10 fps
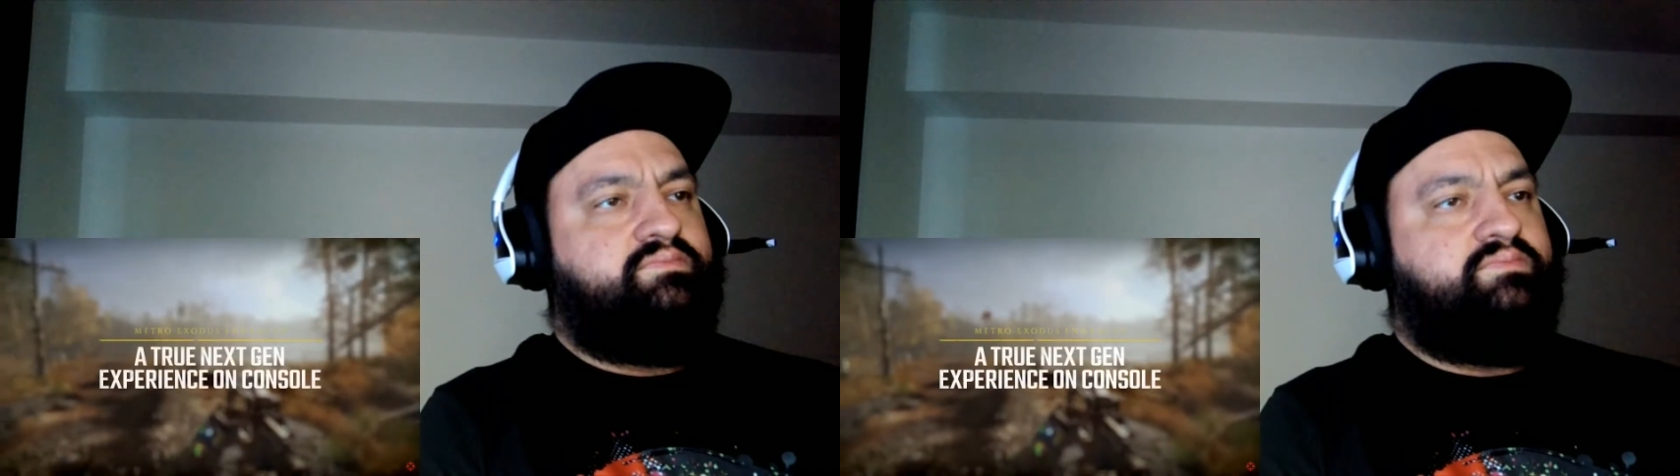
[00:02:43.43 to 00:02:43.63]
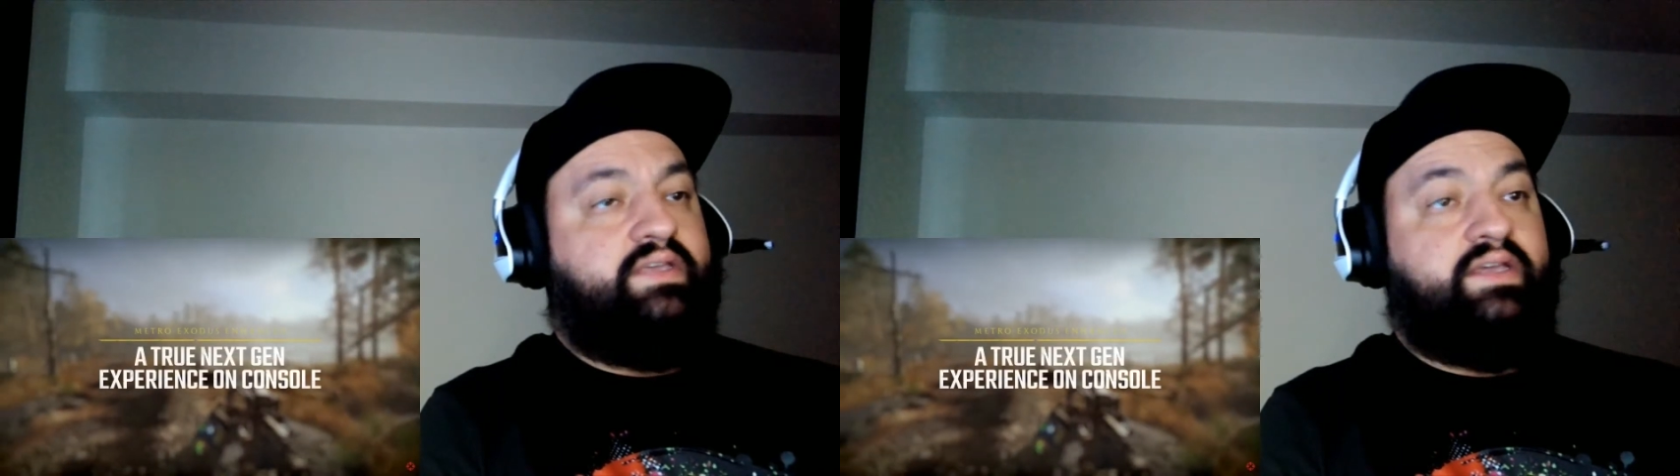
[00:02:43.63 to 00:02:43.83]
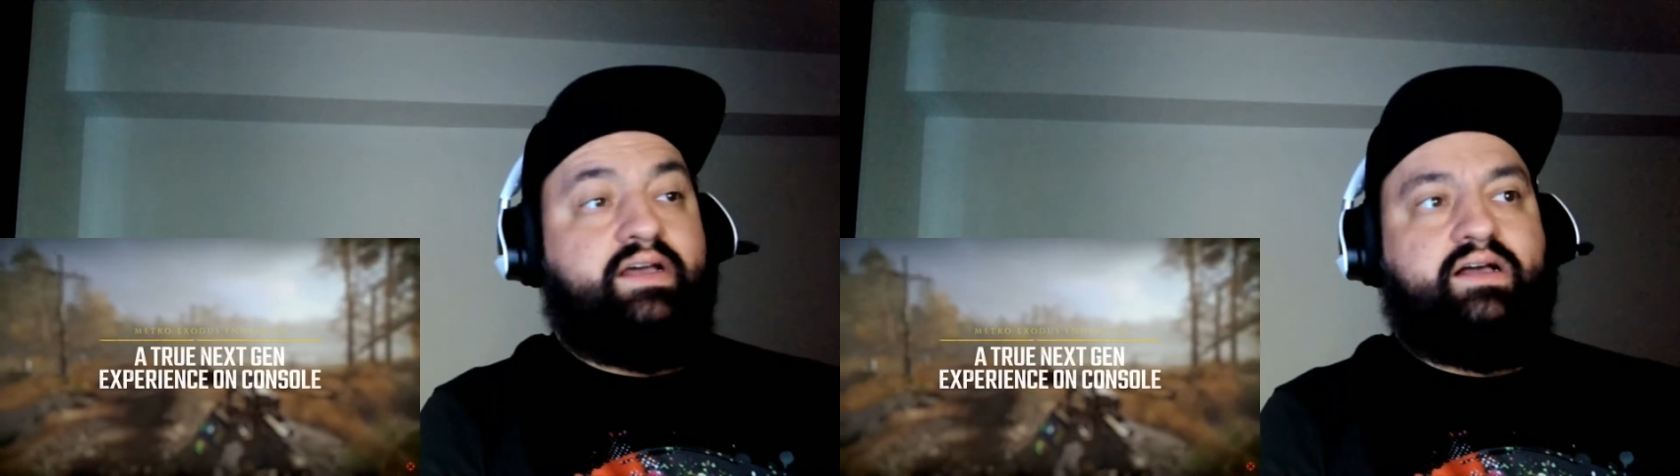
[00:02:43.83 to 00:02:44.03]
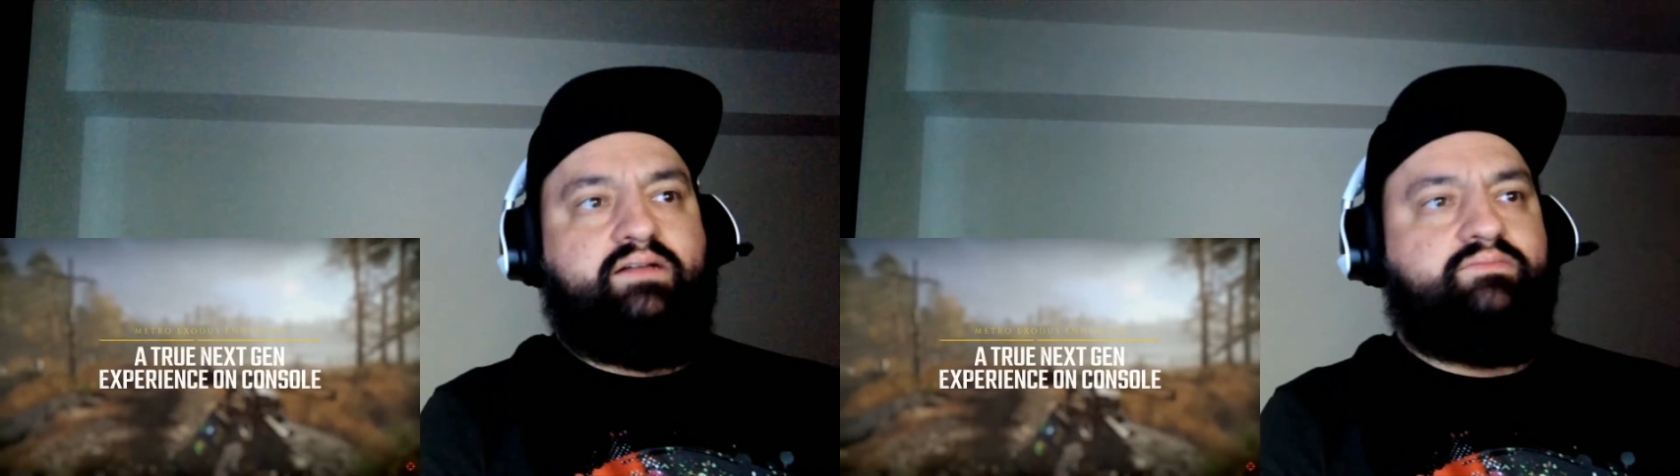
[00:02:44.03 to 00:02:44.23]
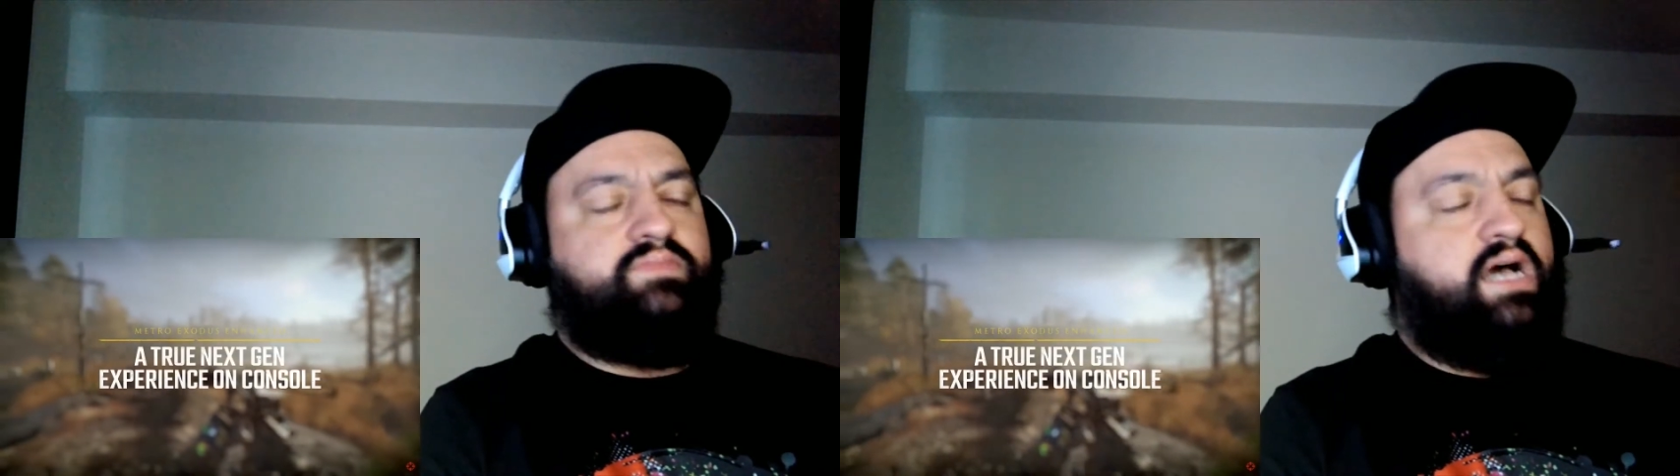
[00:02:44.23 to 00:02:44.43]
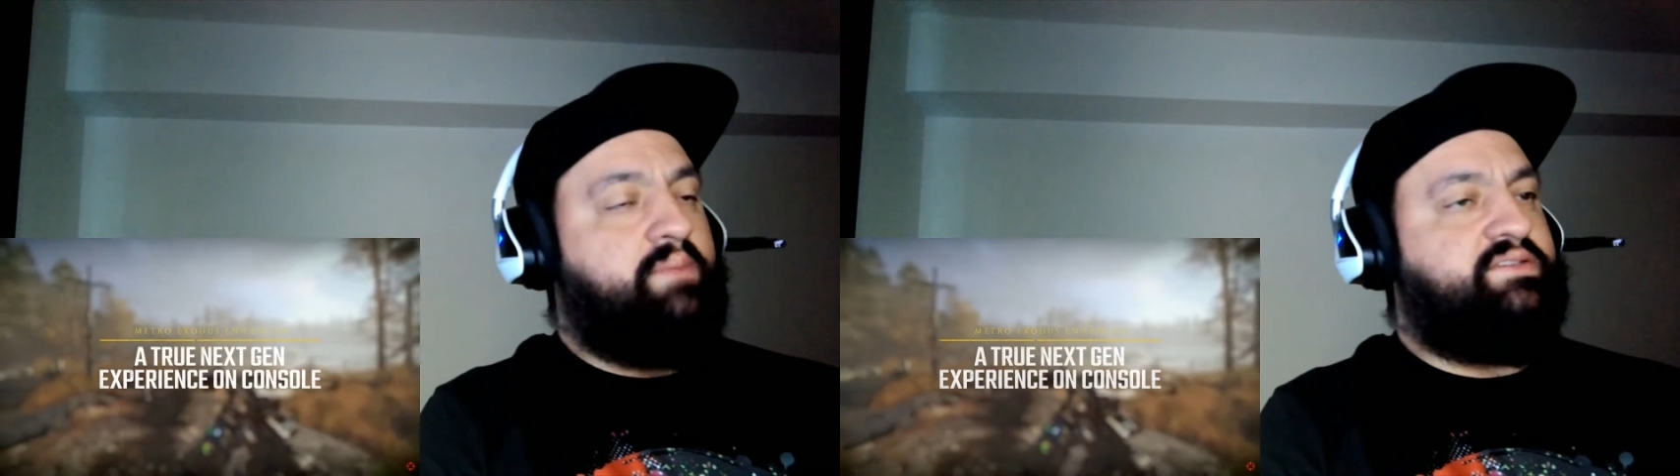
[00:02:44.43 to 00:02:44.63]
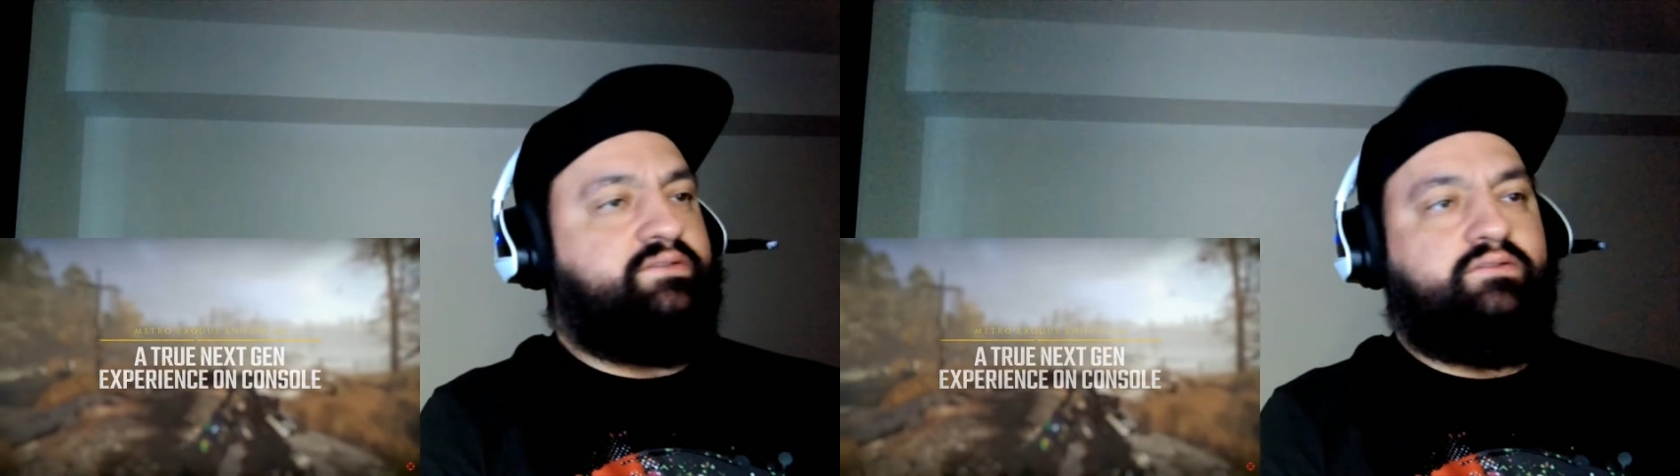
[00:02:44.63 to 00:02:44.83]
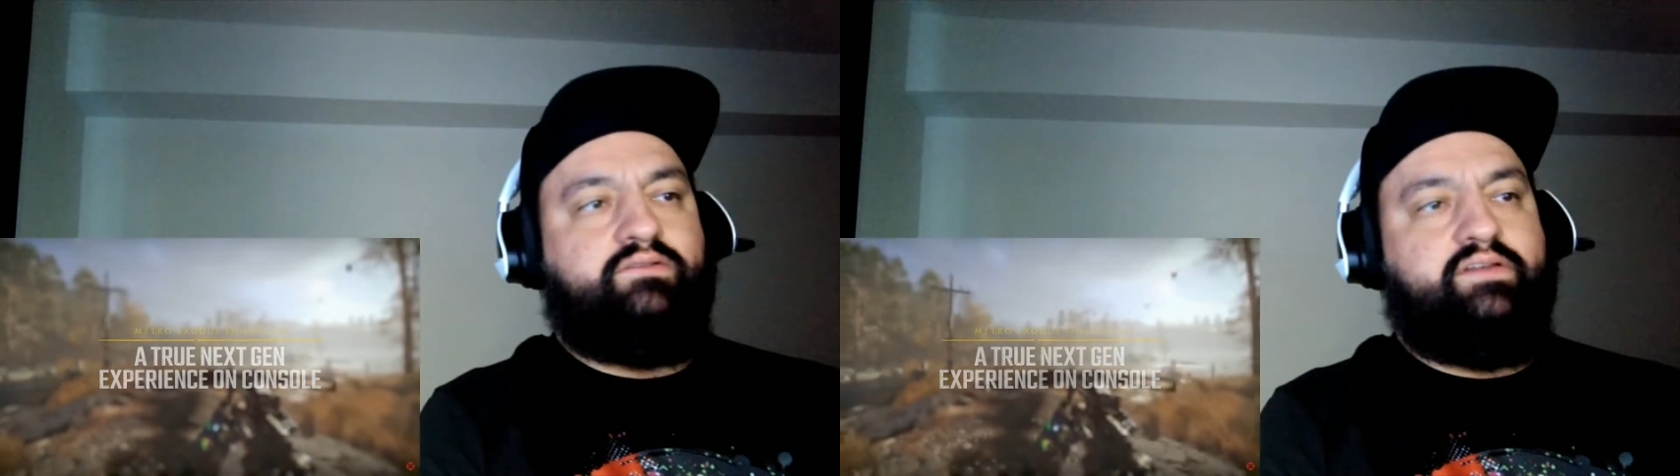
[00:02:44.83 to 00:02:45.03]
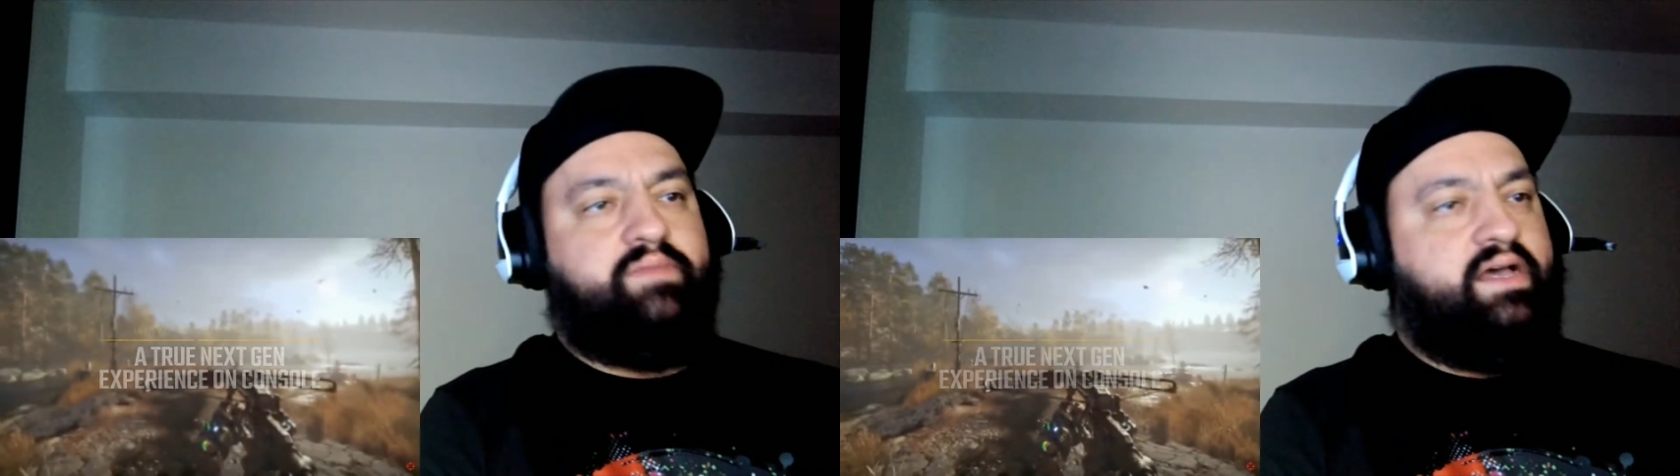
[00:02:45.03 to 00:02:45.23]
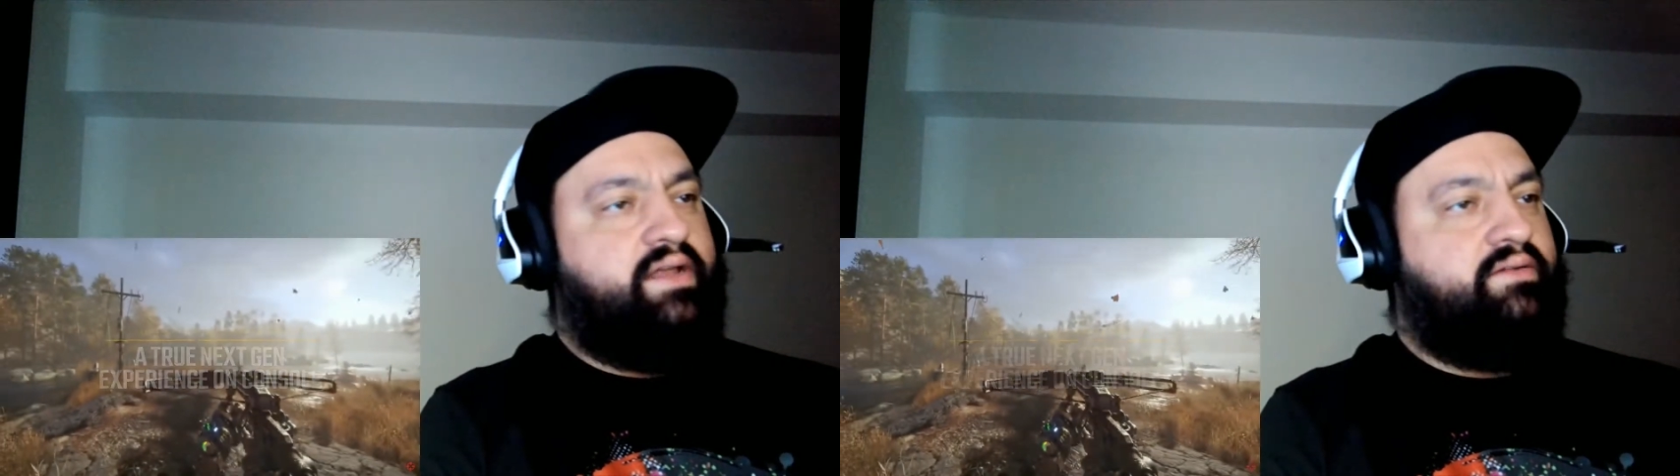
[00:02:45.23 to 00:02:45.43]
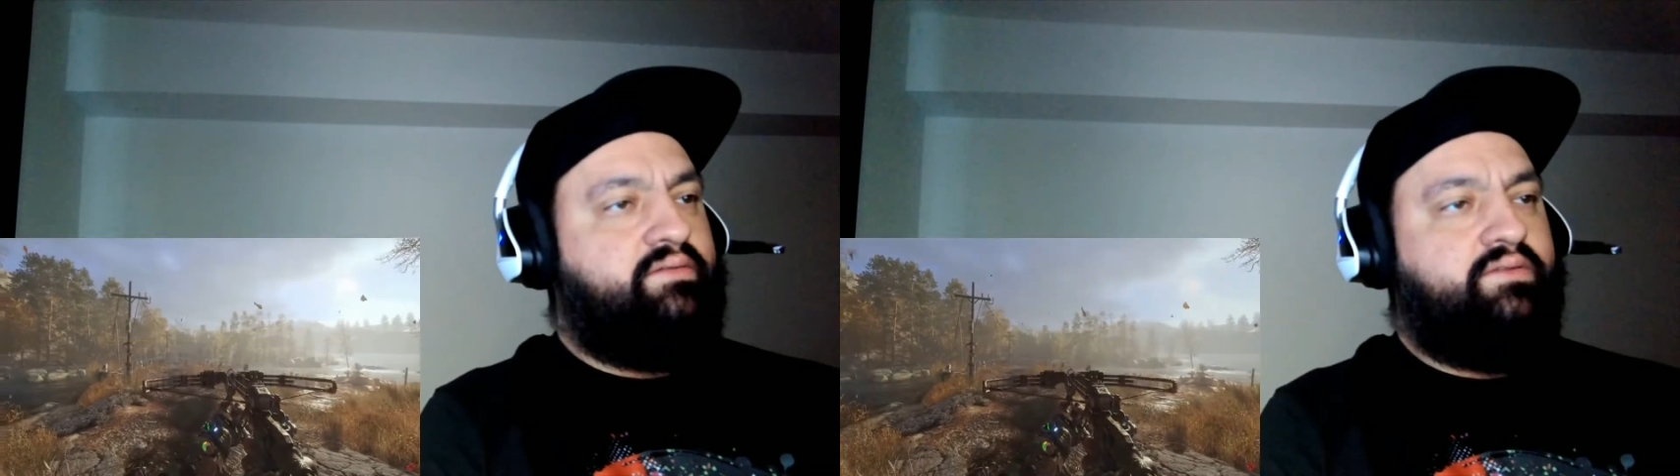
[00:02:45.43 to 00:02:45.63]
Yeah, absolutely, man.